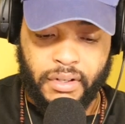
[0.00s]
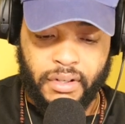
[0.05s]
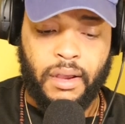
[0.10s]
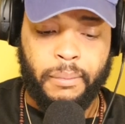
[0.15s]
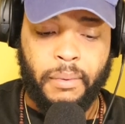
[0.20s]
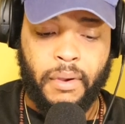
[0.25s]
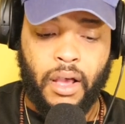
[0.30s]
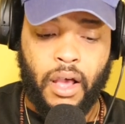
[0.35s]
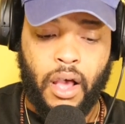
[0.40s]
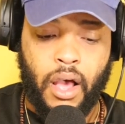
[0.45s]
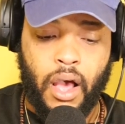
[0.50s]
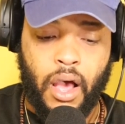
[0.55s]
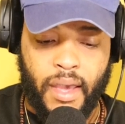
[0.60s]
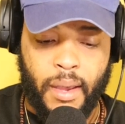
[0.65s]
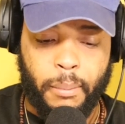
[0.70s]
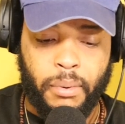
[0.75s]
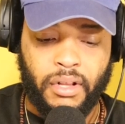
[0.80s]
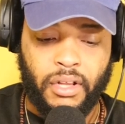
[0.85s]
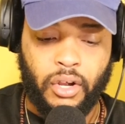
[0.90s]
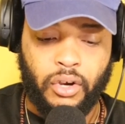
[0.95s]
Set up a
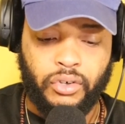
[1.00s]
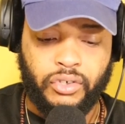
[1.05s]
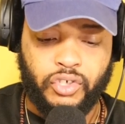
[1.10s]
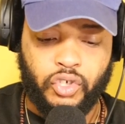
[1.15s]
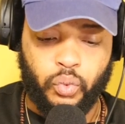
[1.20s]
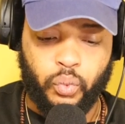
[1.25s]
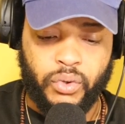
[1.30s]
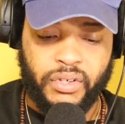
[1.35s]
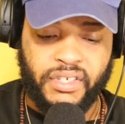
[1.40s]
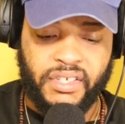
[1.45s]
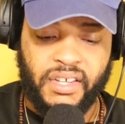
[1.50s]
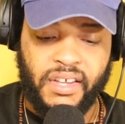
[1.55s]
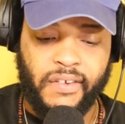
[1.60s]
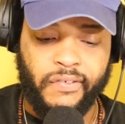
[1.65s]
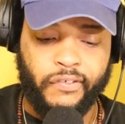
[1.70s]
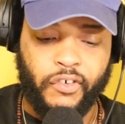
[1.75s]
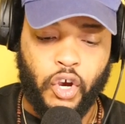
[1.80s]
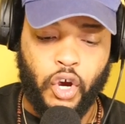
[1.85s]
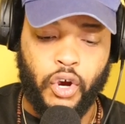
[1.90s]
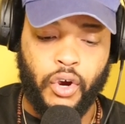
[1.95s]
web alert to
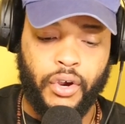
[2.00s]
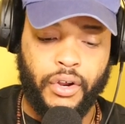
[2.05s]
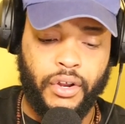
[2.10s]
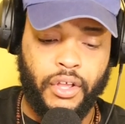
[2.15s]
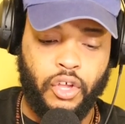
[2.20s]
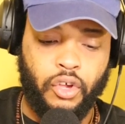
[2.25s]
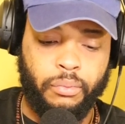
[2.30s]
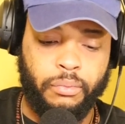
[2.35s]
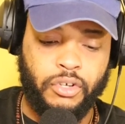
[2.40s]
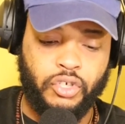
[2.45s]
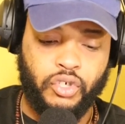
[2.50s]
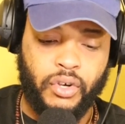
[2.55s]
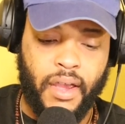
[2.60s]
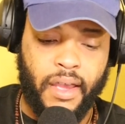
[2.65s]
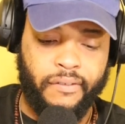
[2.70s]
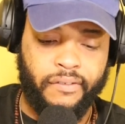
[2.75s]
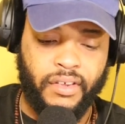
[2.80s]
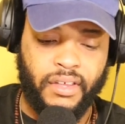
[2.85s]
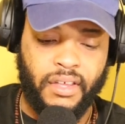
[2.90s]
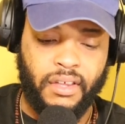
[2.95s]
receive current
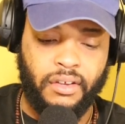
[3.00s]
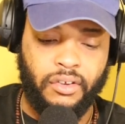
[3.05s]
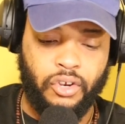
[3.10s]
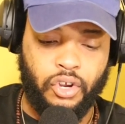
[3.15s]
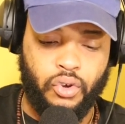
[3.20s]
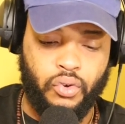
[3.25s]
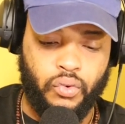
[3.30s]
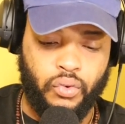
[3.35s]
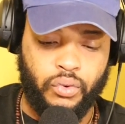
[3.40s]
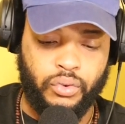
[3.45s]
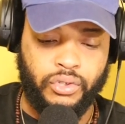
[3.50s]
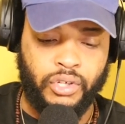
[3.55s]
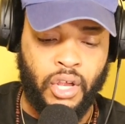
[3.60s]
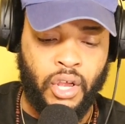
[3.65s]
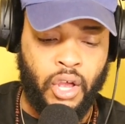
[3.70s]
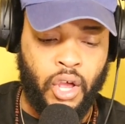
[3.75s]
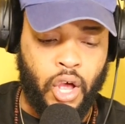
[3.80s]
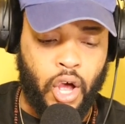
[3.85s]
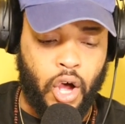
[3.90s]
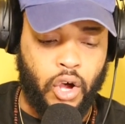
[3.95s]
human trafficking
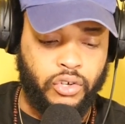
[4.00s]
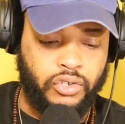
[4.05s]
news.